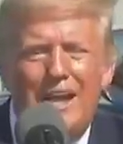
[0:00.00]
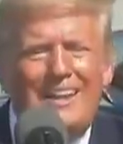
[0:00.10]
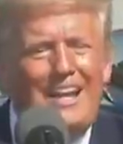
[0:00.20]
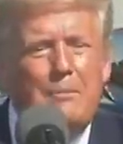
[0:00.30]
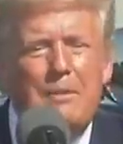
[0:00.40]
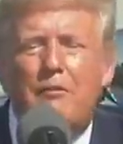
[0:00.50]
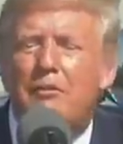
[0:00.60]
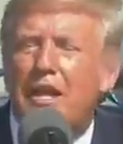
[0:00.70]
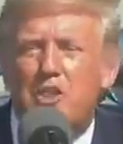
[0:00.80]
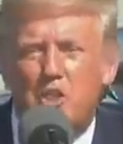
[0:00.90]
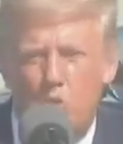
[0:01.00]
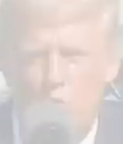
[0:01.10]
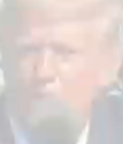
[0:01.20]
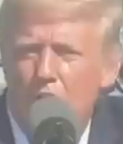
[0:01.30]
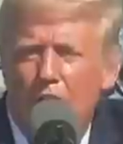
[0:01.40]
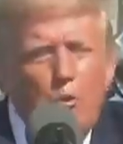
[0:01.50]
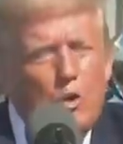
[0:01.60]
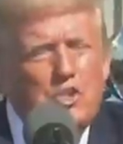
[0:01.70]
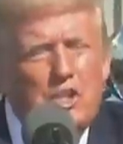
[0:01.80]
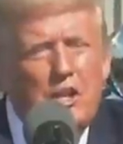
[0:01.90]
I let them have lots of water. I
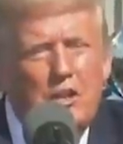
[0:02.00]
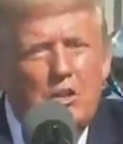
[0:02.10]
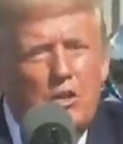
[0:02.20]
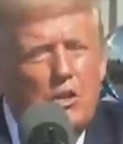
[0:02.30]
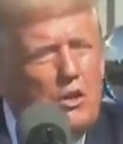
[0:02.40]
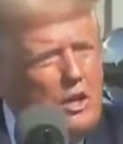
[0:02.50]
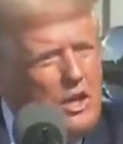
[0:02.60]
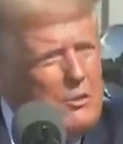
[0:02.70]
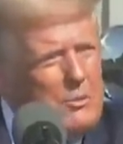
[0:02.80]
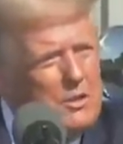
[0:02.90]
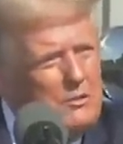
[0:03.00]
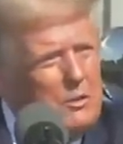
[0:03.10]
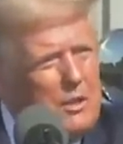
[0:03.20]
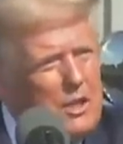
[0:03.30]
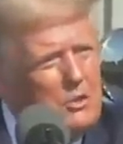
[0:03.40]
won't say the third element of the